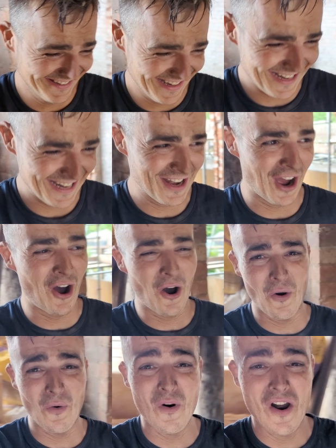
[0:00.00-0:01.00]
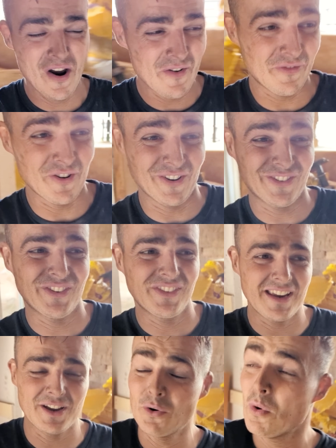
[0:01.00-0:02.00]
digging a hole for a
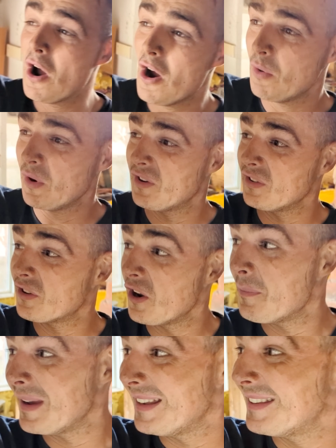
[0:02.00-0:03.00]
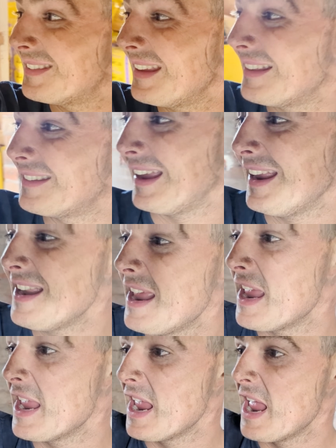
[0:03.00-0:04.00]
steel, which is going to be
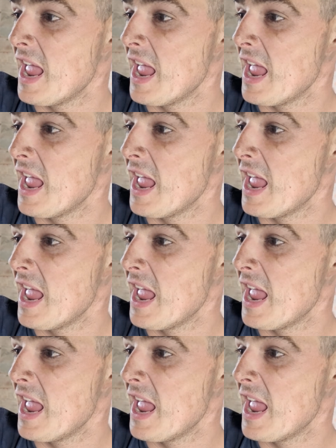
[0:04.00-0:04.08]
sitting